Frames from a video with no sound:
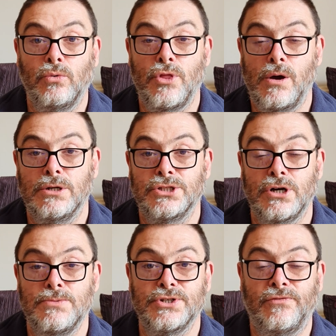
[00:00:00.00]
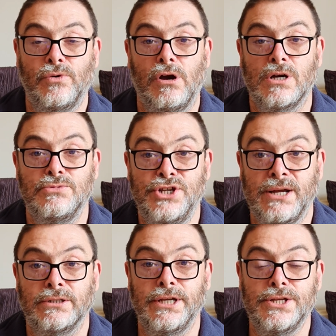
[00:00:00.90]
although at times I feel like I'm
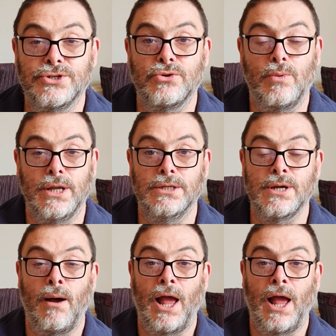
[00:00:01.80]
shouting into the wind.